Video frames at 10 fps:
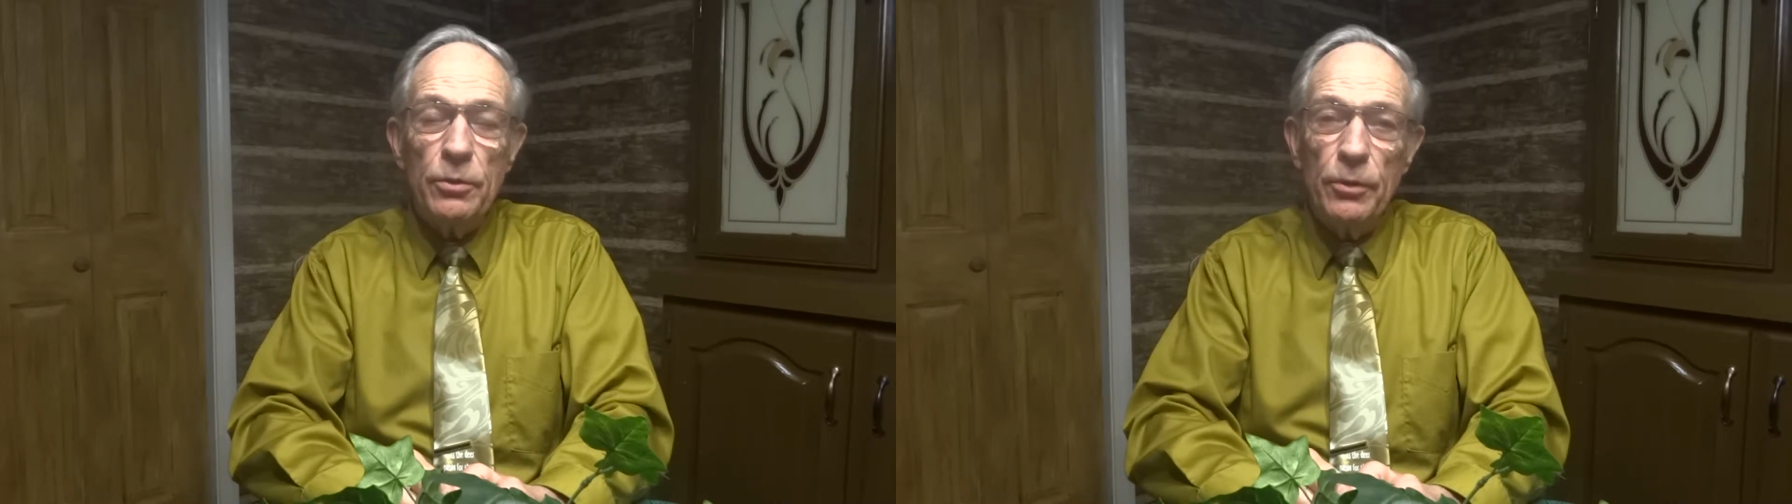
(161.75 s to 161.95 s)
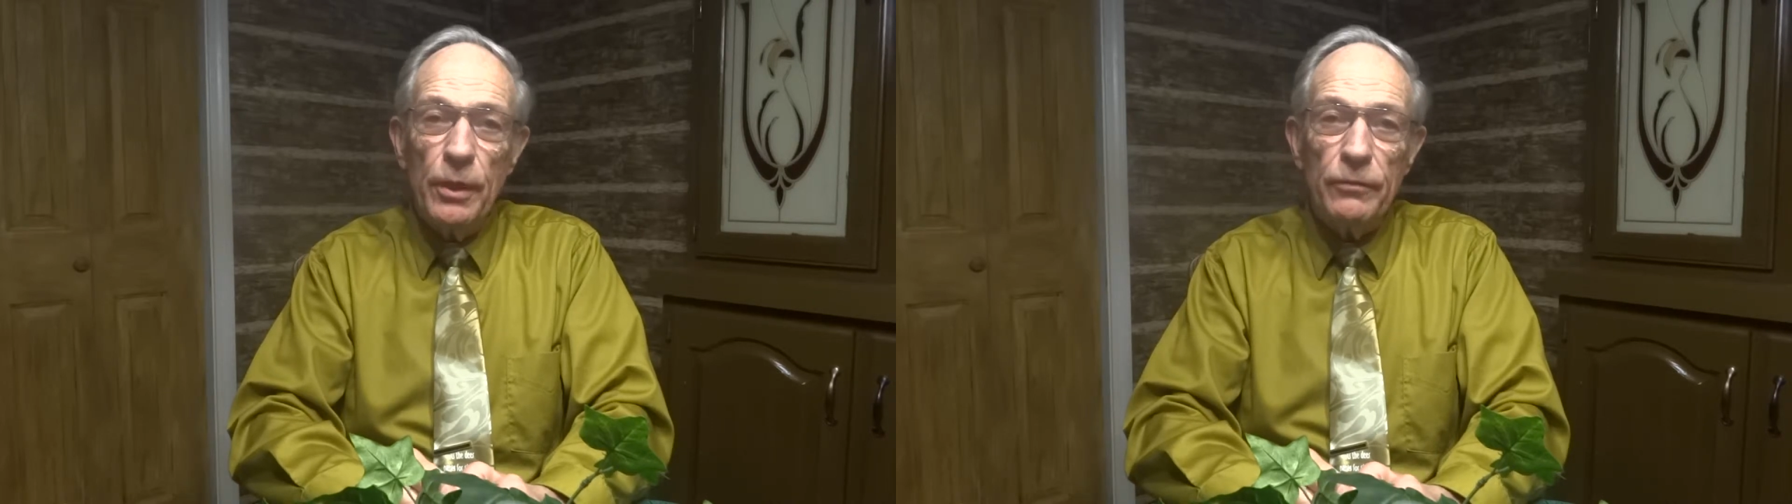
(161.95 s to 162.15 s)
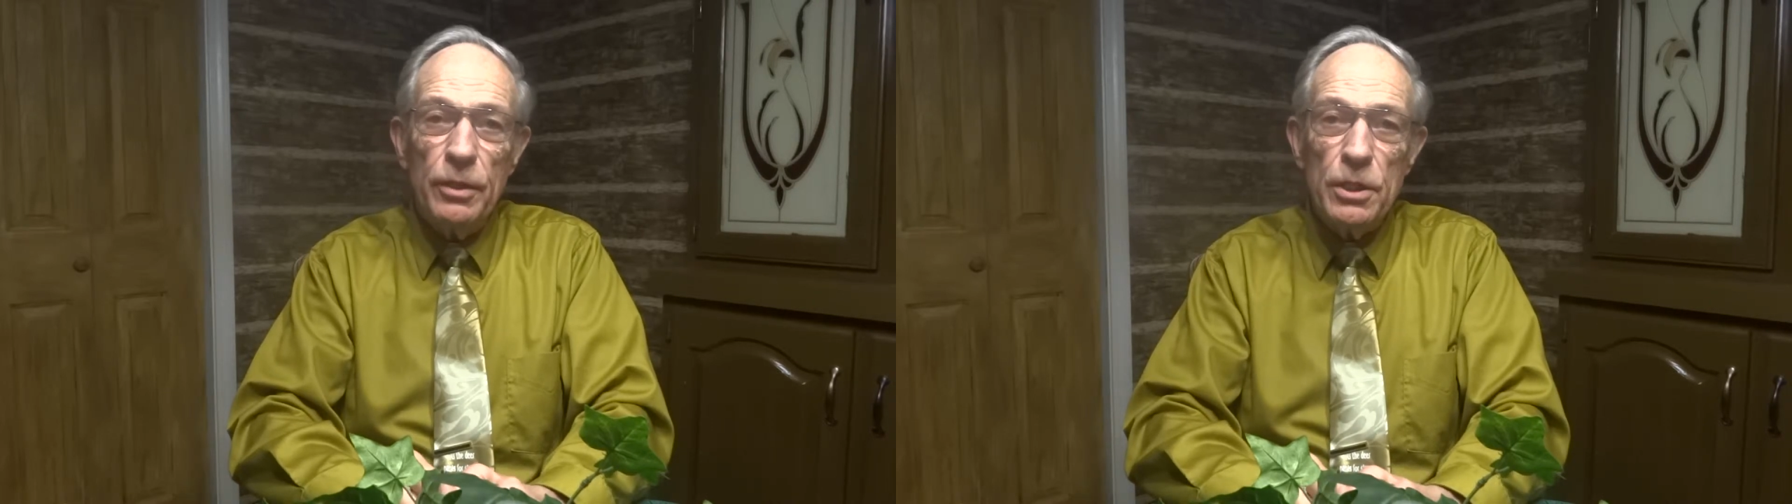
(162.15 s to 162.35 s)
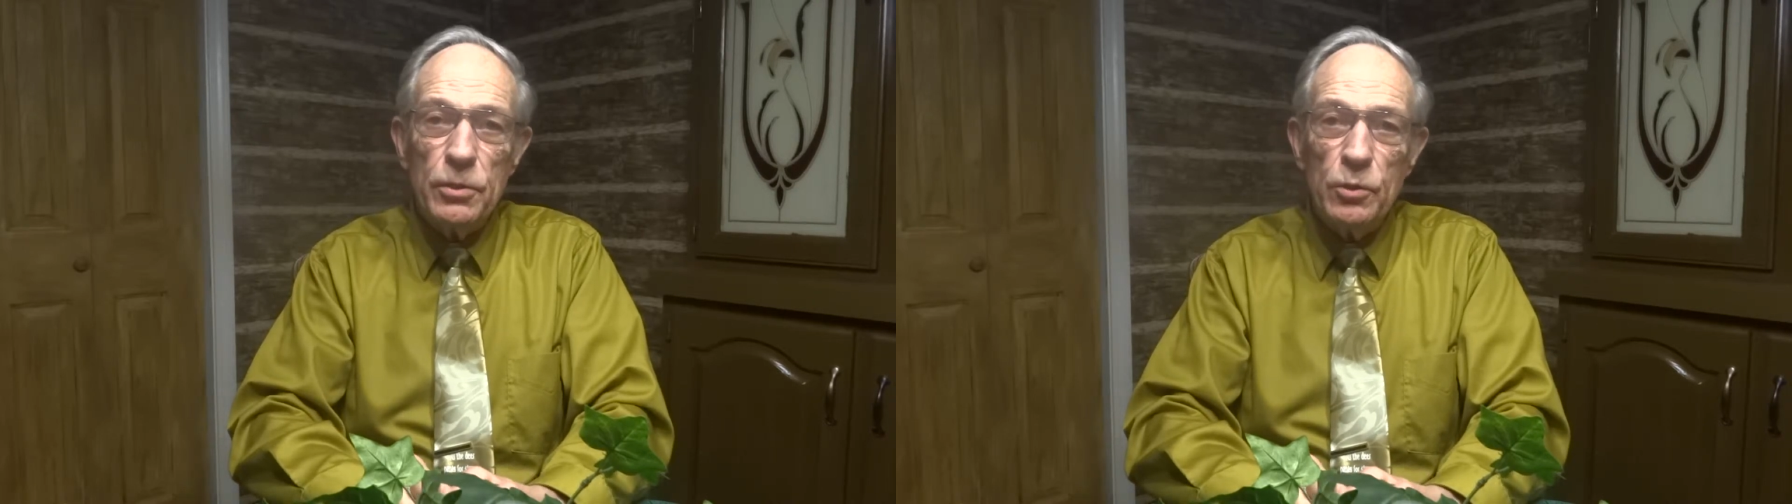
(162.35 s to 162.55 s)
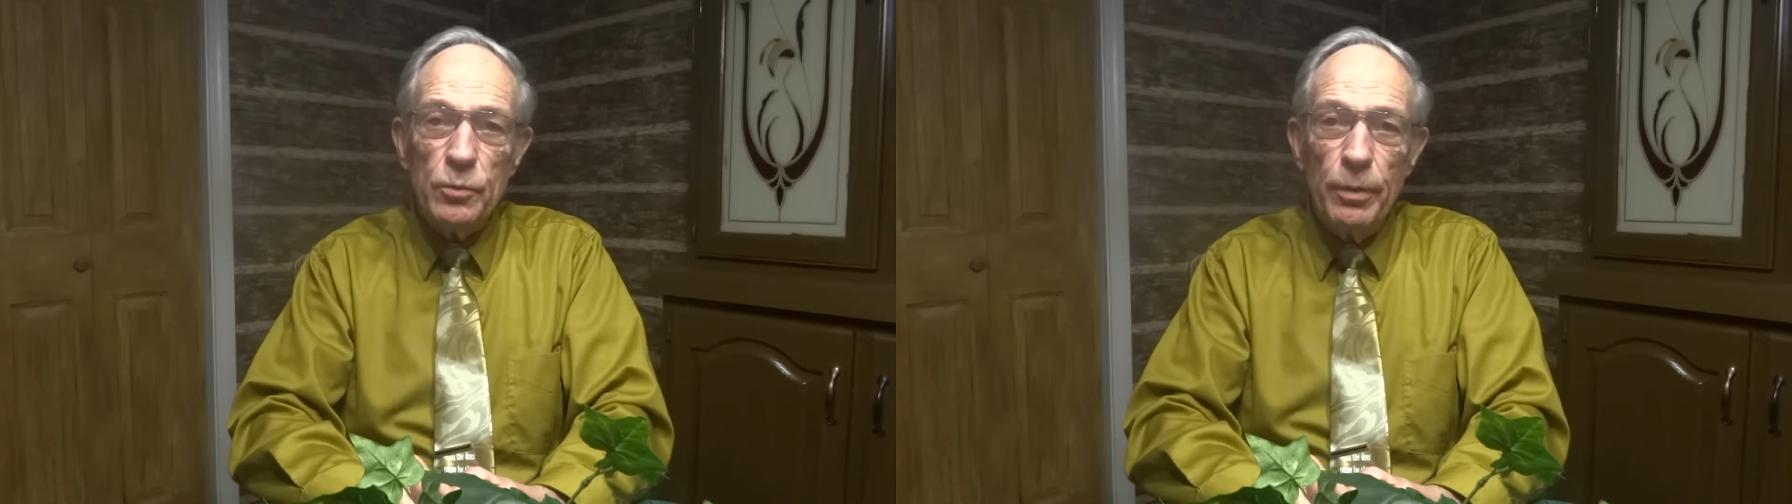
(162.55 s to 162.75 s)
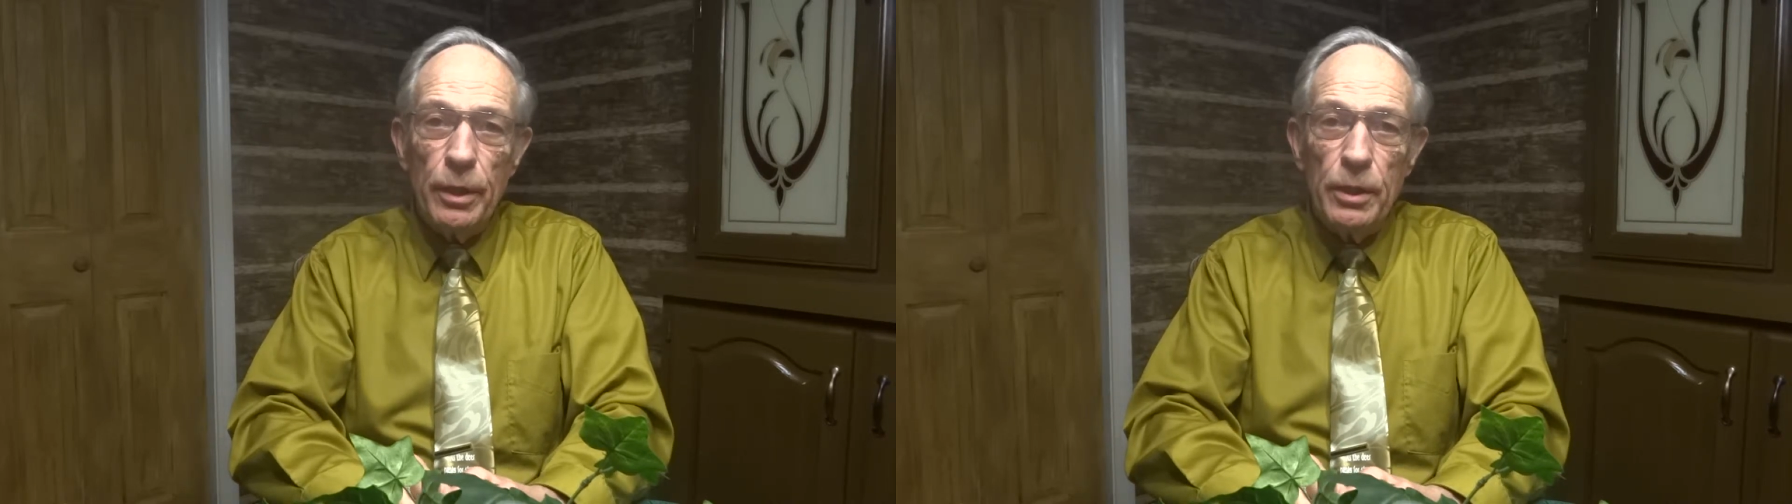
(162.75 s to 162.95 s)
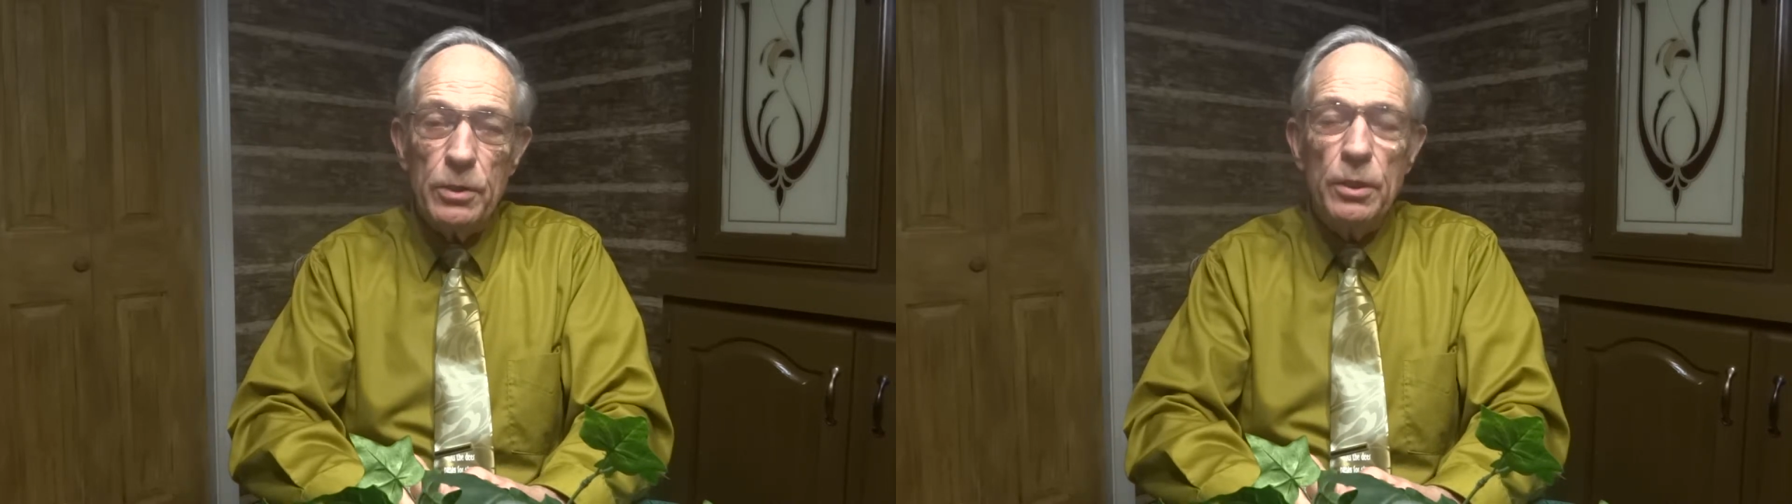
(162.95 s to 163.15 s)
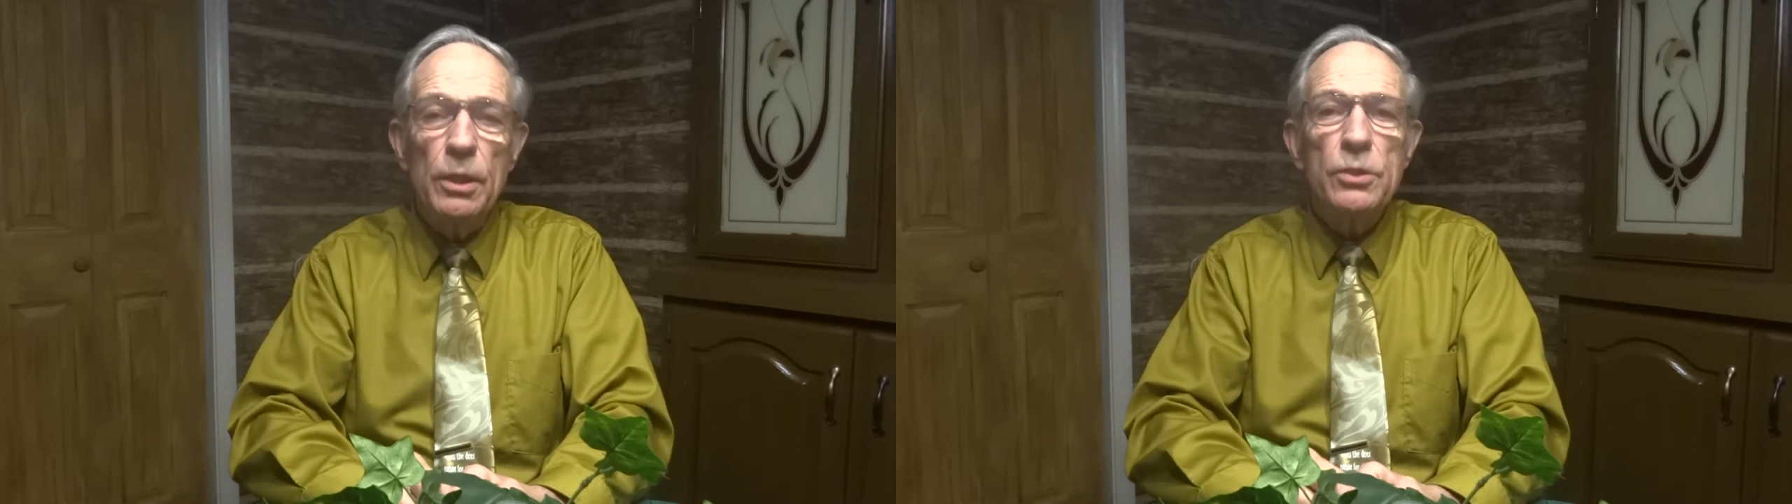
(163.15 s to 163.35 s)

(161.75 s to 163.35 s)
your definitions page